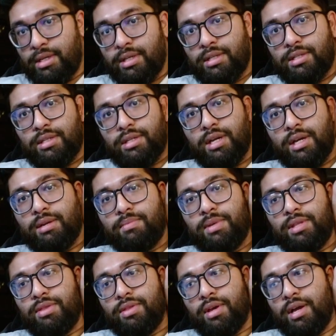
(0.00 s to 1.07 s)
It's got to be
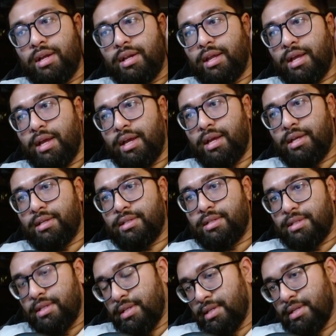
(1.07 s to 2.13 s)

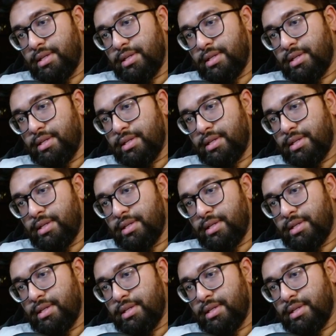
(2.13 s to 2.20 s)
Thoughtcast.